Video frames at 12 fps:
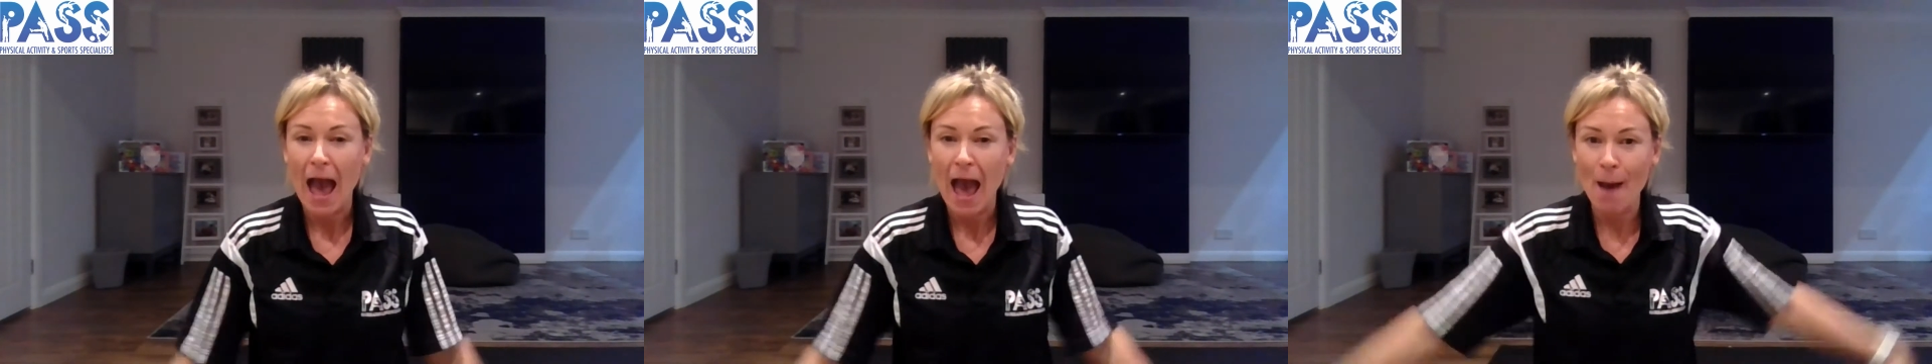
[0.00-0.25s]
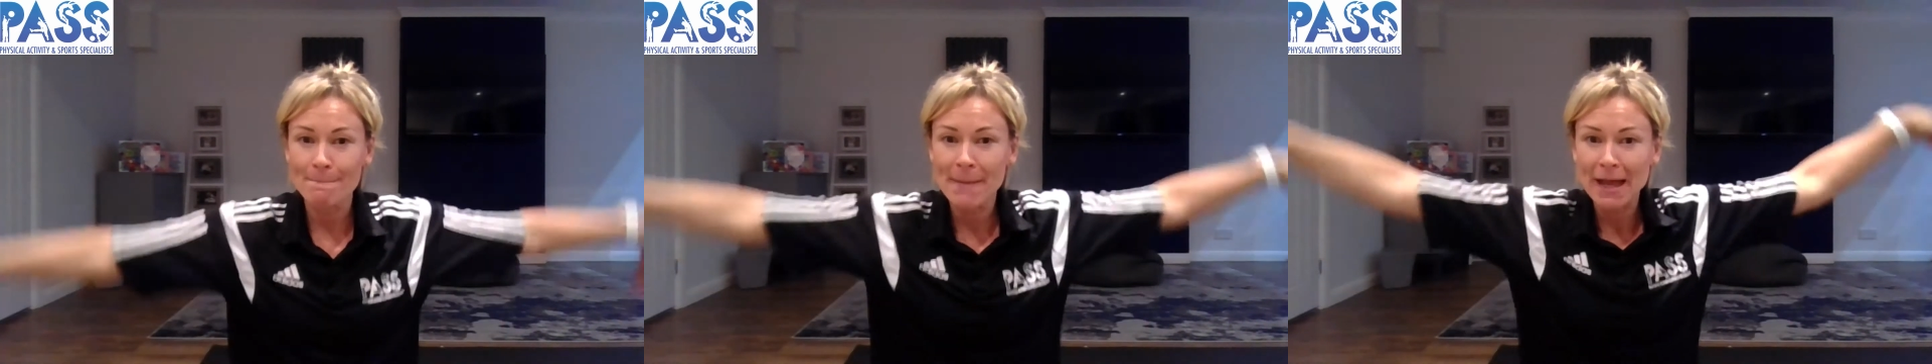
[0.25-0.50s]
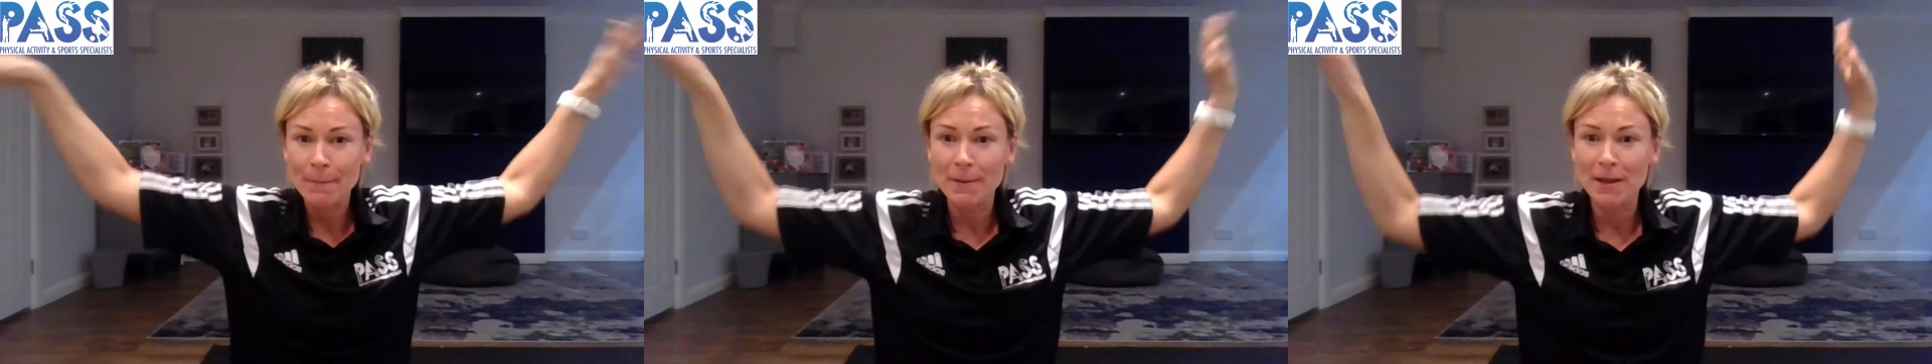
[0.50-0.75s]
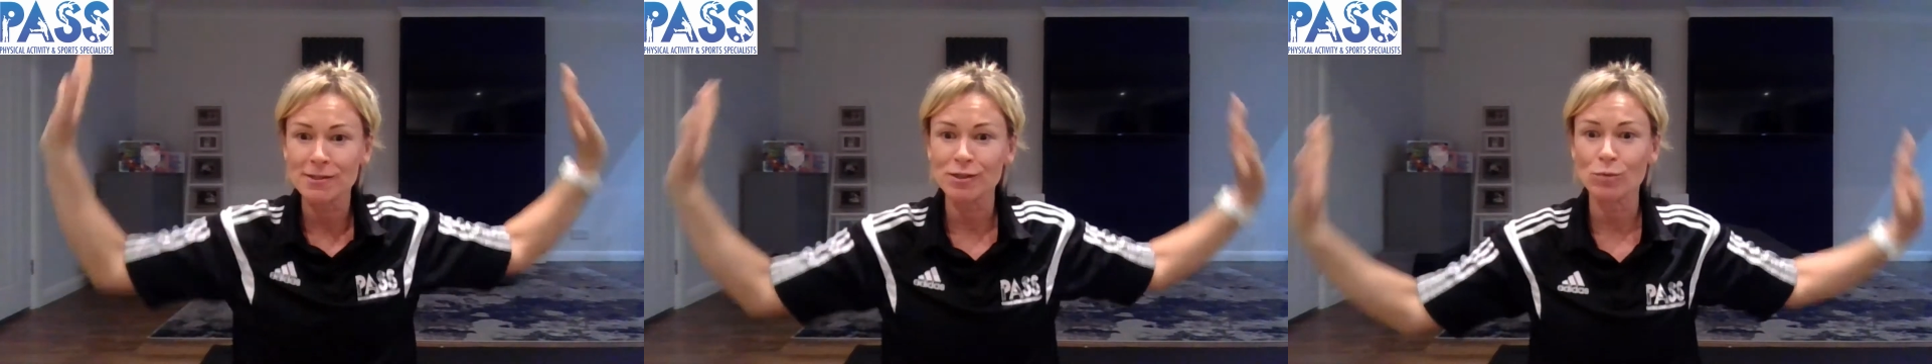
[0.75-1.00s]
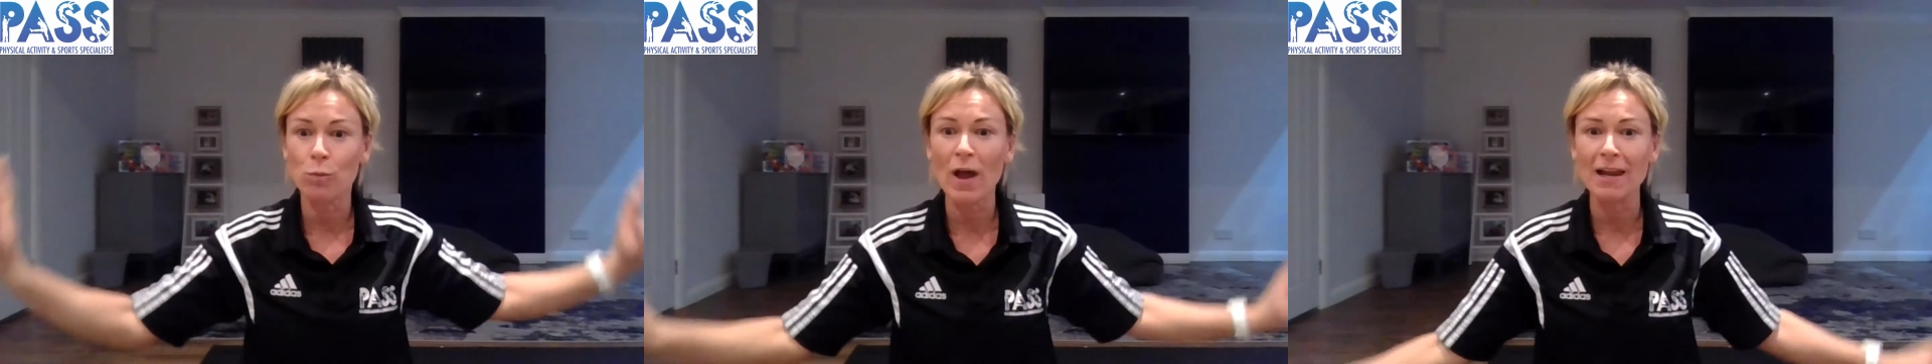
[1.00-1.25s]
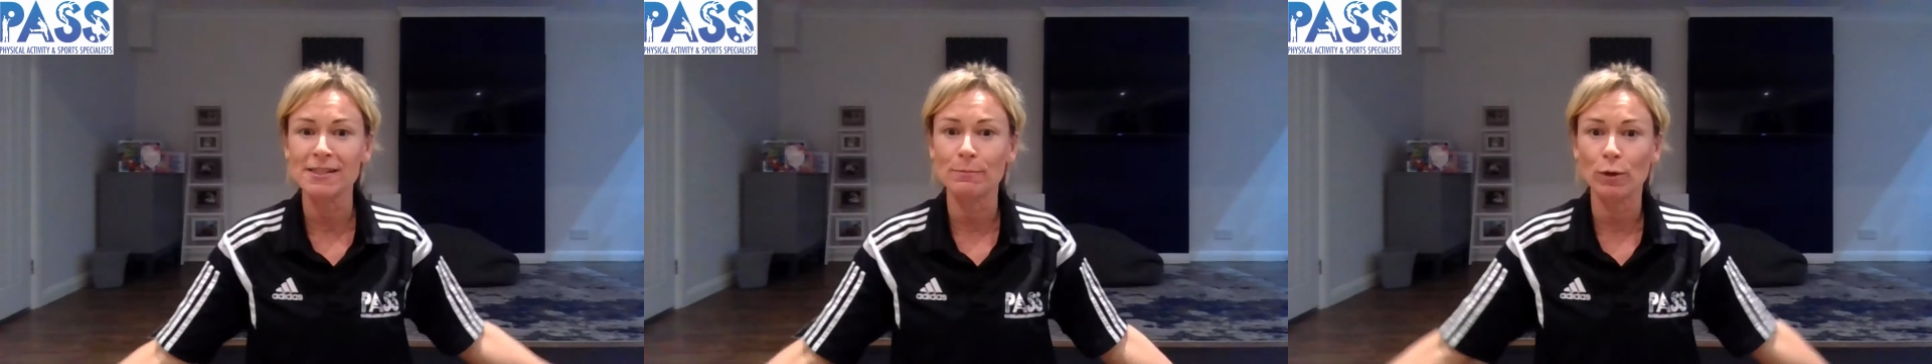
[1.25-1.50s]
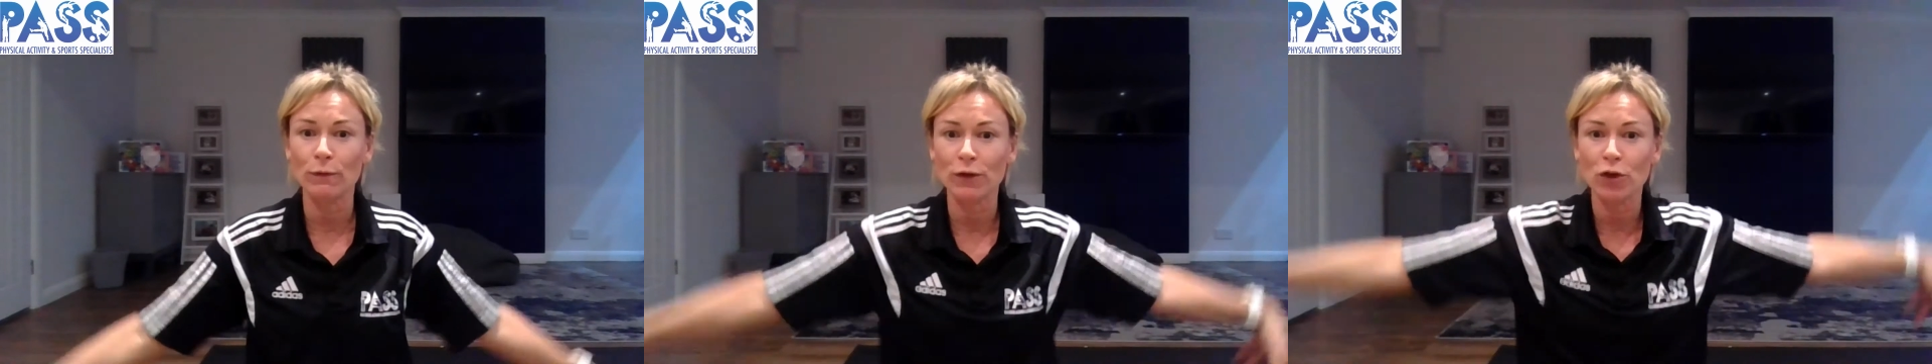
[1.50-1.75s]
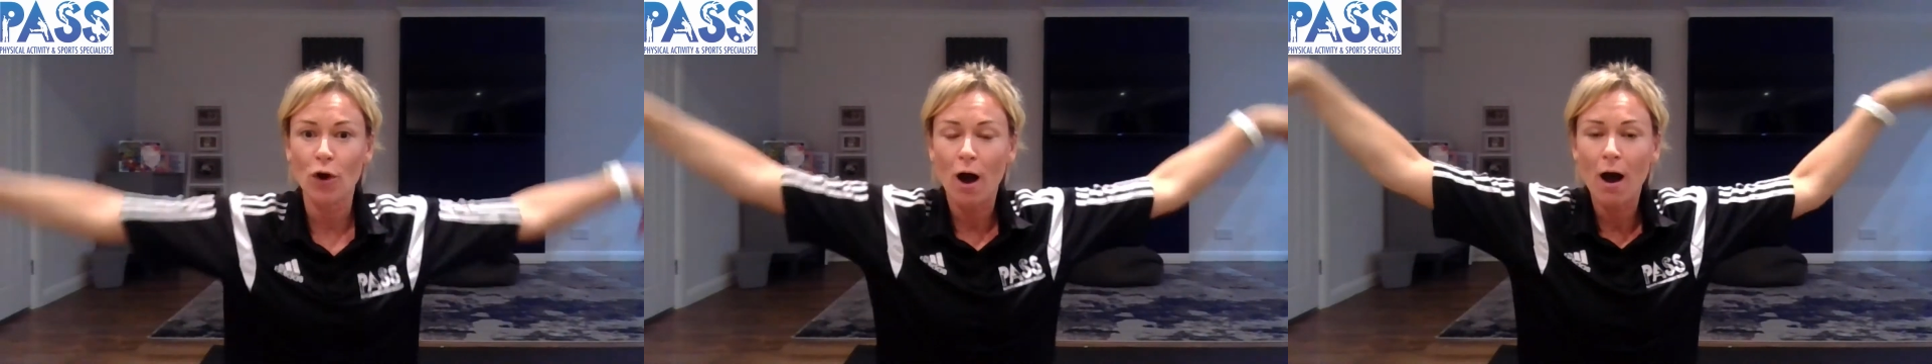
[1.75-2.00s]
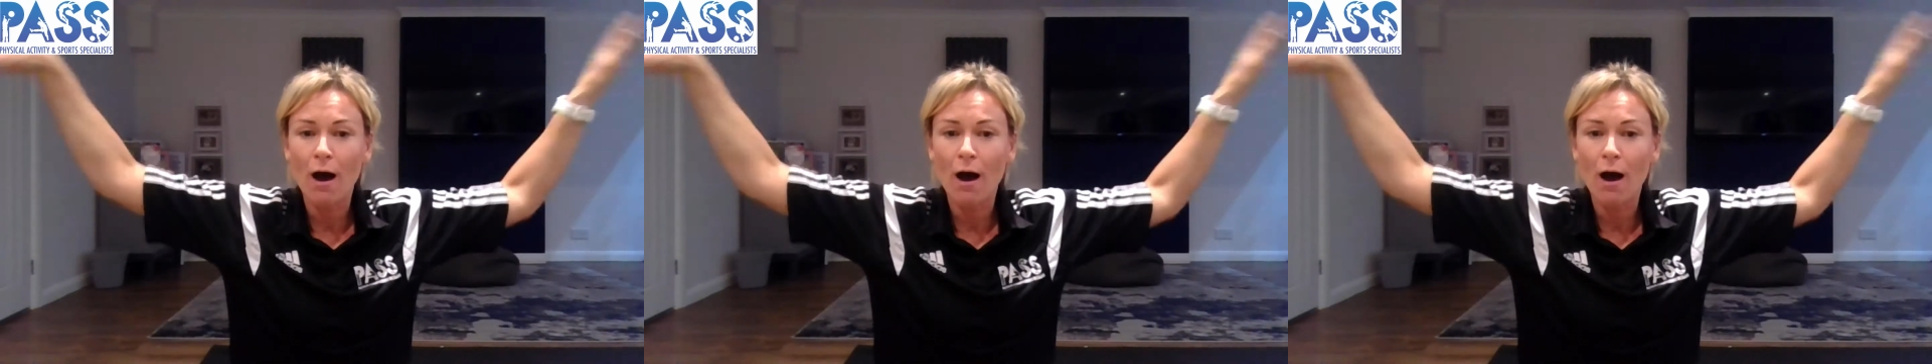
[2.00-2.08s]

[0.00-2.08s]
And maybe as well as moving your